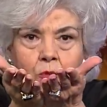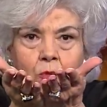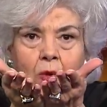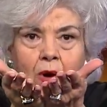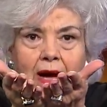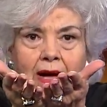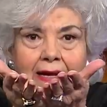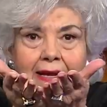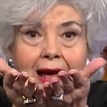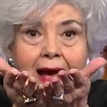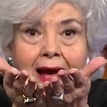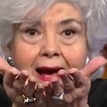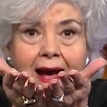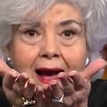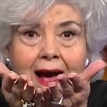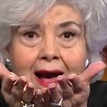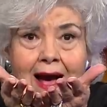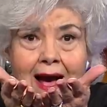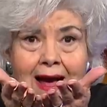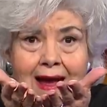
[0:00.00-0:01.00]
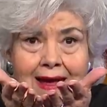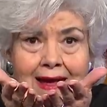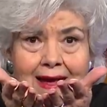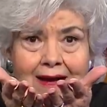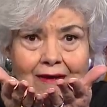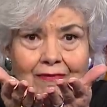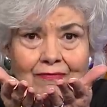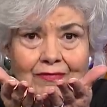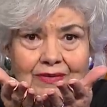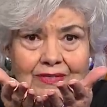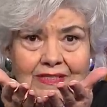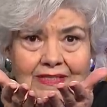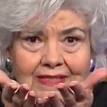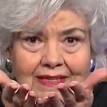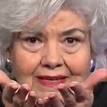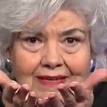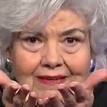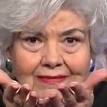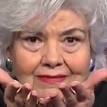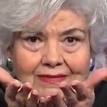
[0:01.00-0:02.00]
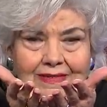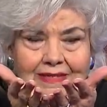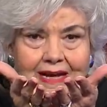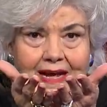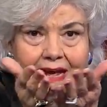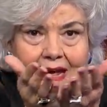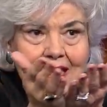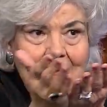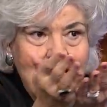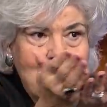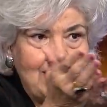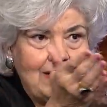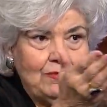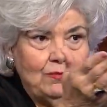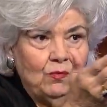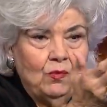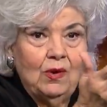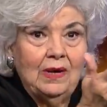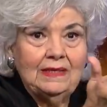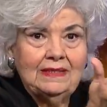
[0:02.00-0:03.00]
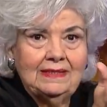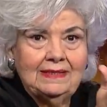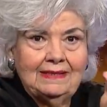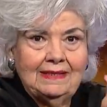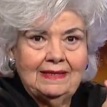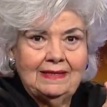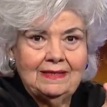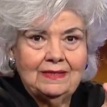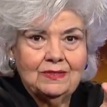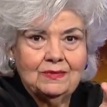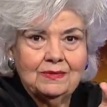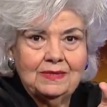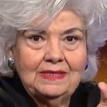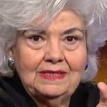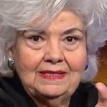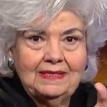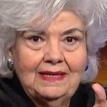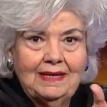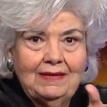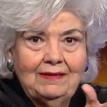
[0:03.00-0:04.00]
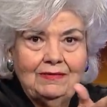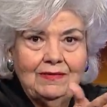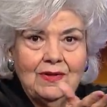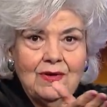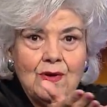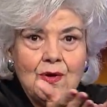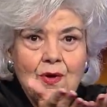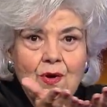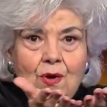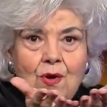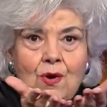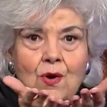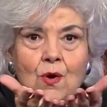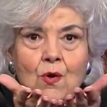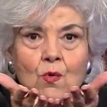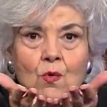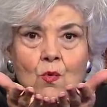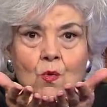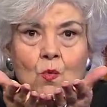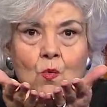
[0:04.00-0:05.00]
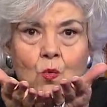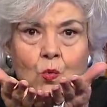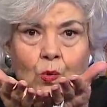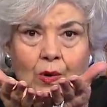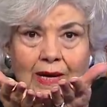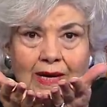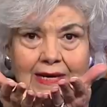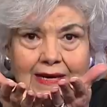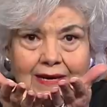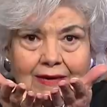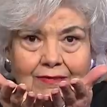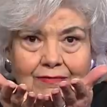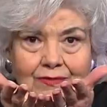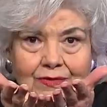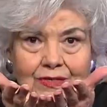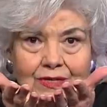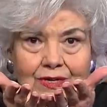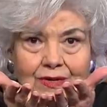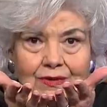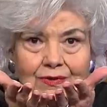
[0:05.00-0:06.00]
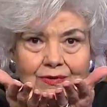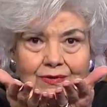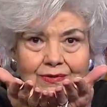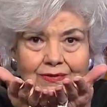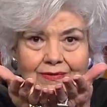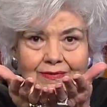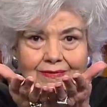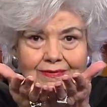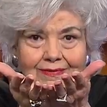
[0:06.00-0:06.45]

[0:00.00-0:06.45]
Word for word: what I have received and what Sid has received, we give to you.